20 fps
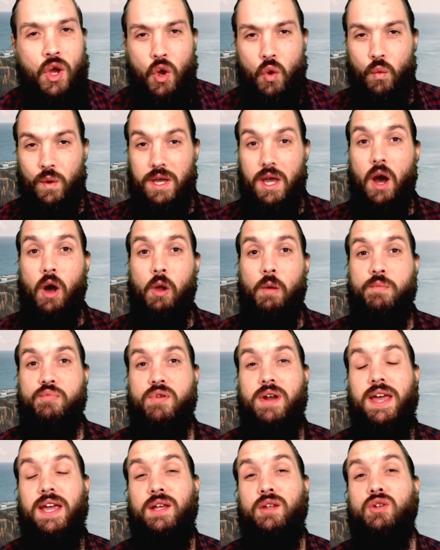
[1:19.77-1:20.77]
We all
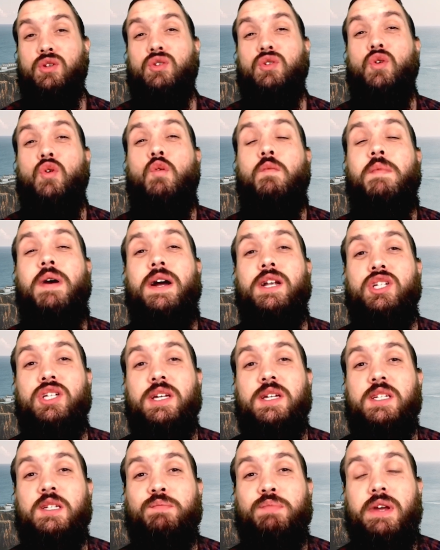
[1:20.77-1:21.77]
bring so much
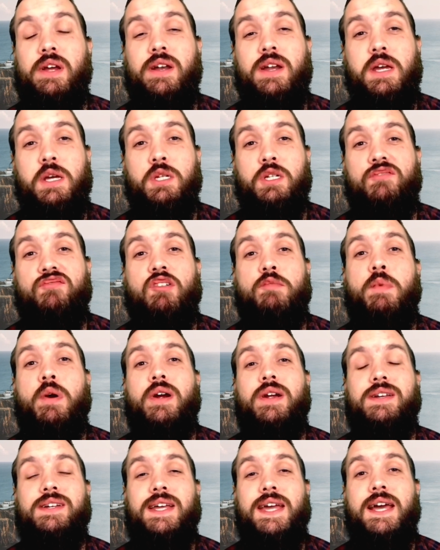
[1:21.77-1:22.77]
experience from our
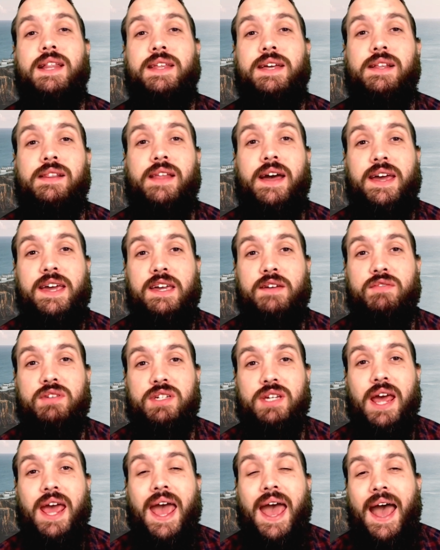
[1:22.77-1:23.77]
daily lives,
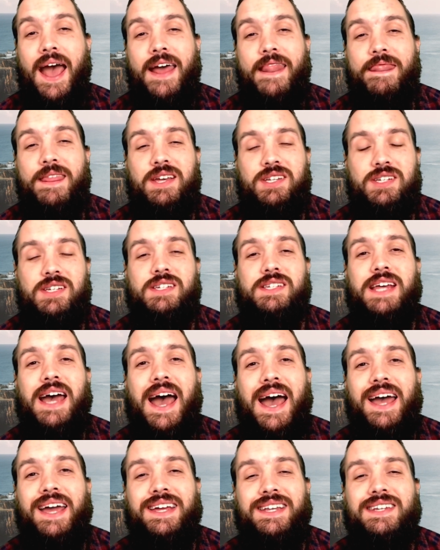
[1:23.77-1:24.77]
and this is the
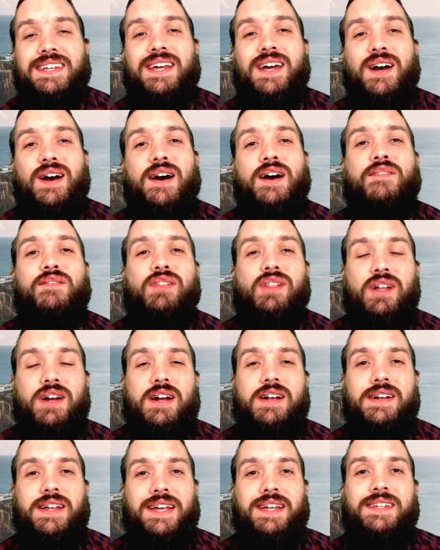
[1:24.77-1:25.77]
idea of
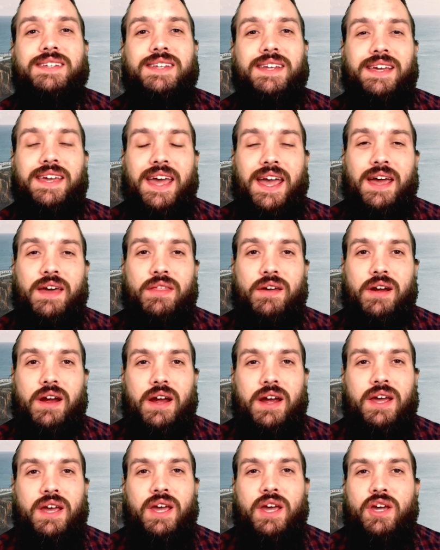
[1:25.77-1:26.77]
learning together.
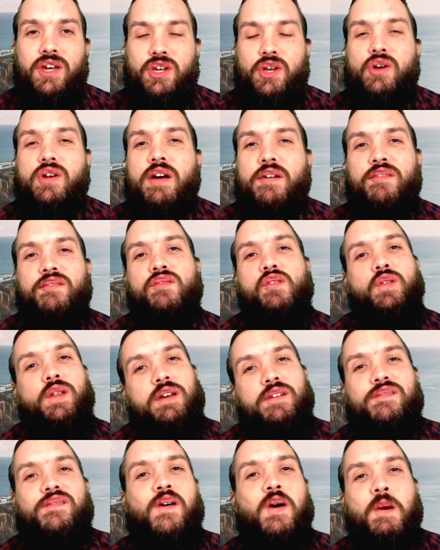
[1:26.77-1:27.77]
You're a fully
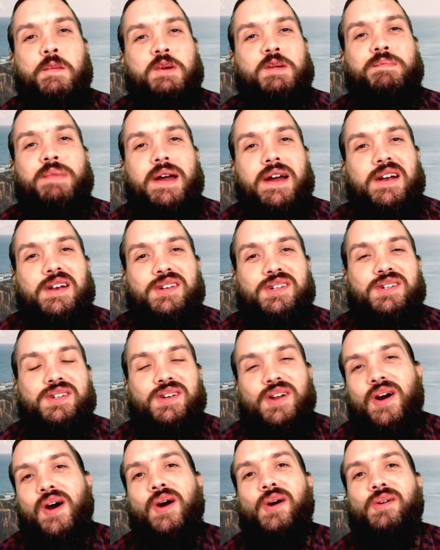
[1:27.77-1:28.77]
formed person
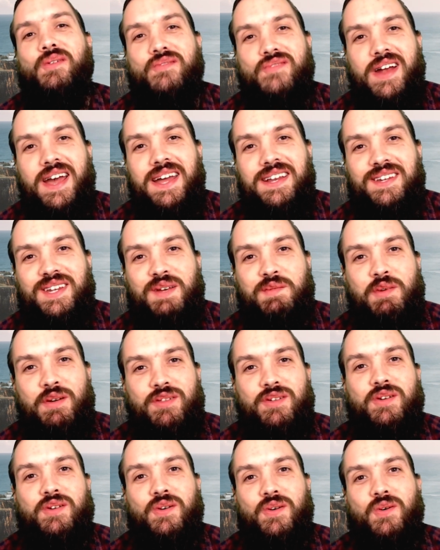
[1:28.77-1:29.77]
already
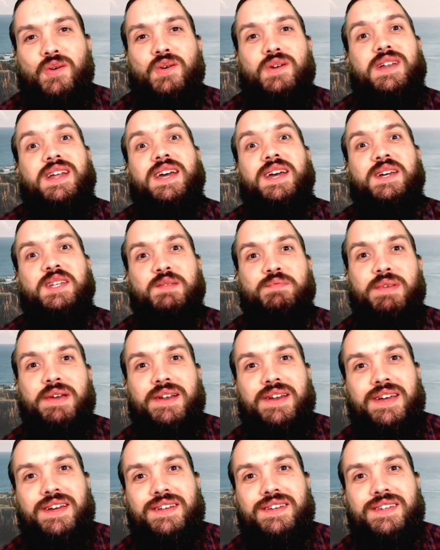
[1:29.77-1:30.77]
with your own
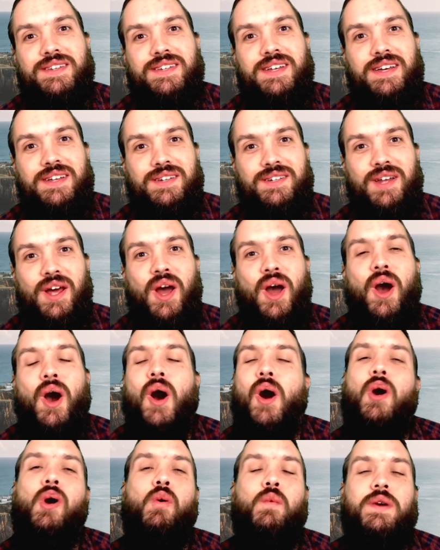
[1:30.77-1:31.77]
experiences.
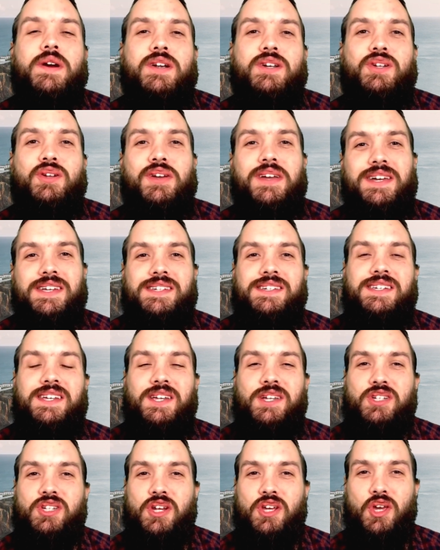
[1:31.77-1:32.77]
All we're doing is
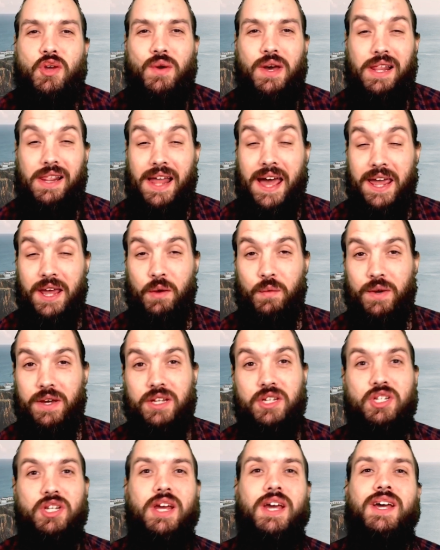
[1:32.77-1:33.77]
teaching you a
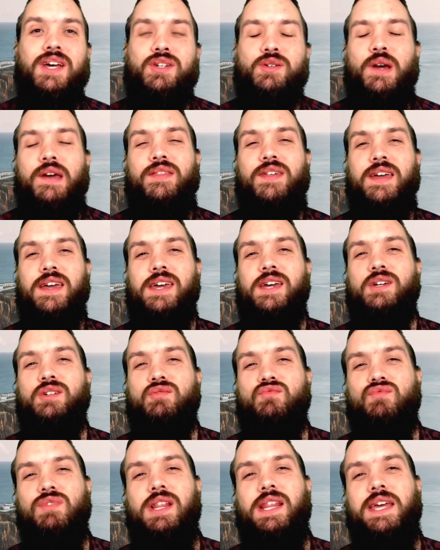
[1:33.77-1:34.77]
language. So I think it's
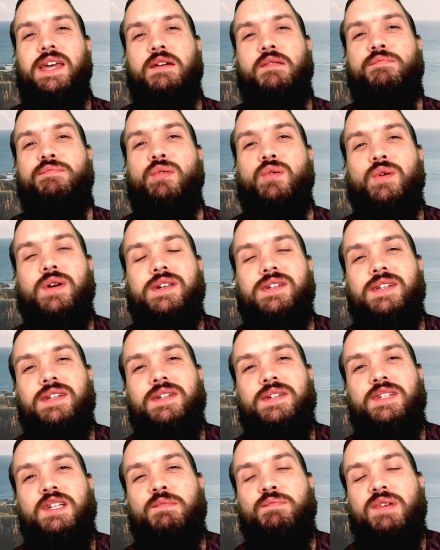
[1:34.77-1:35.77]
really
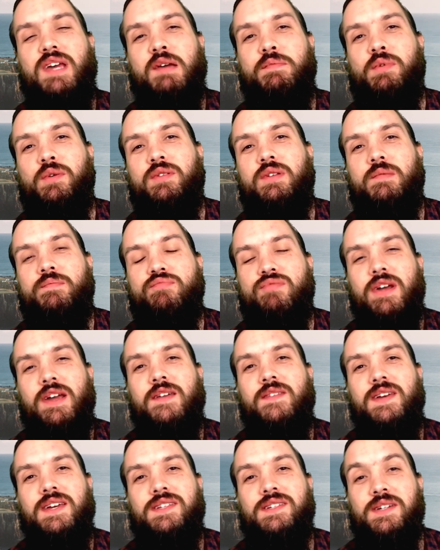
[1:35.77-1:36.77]
important to be able to bring
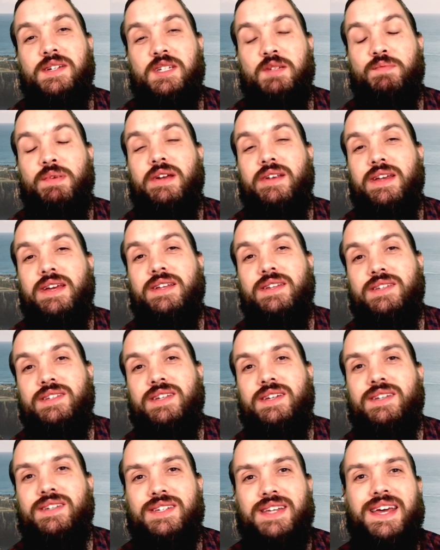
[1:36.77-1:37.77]
these
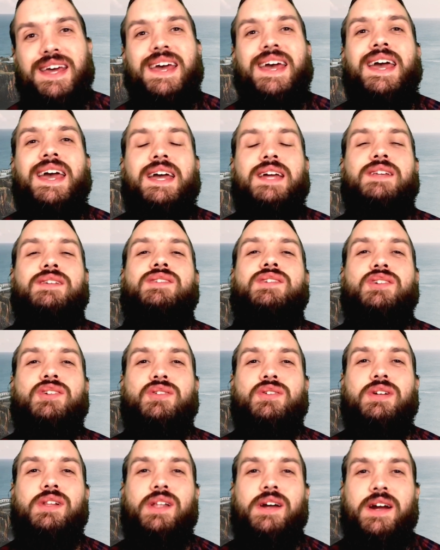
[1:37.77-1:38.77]
experiences into
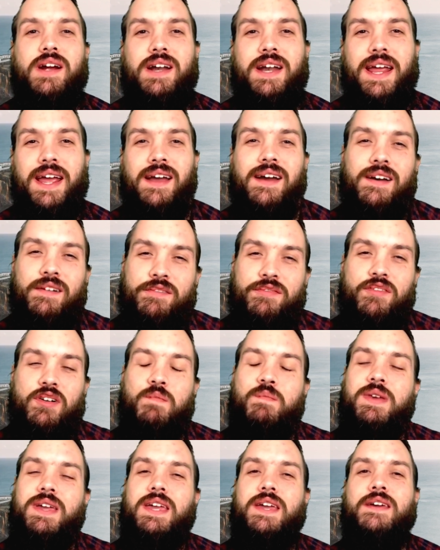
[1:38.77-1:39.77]
your learning. And for
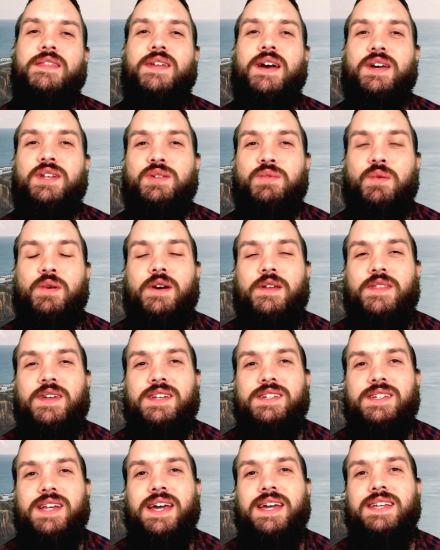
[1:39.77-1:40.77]
me, that's what
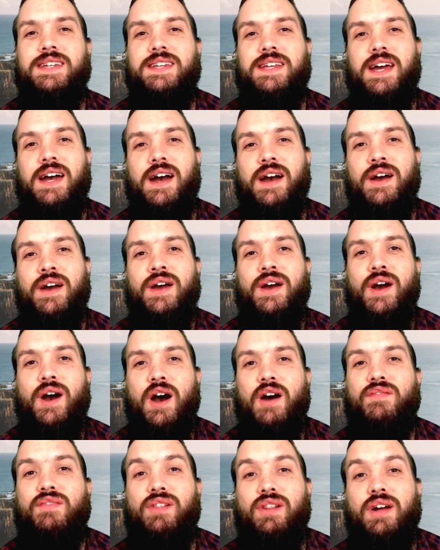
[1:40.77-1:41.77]
this idea
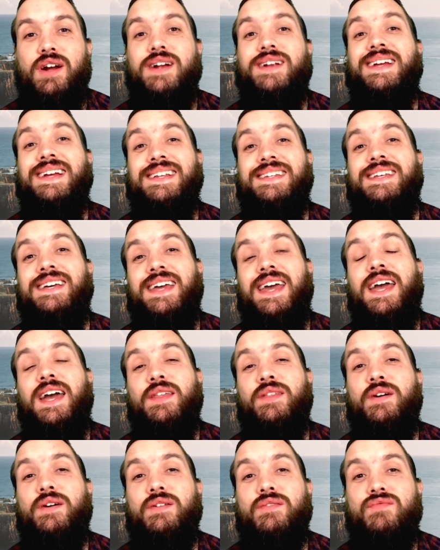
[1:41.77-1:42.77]
of learning
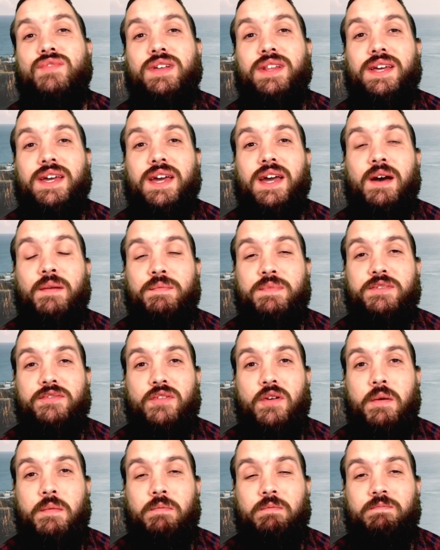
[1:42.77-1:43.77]
together really comes from.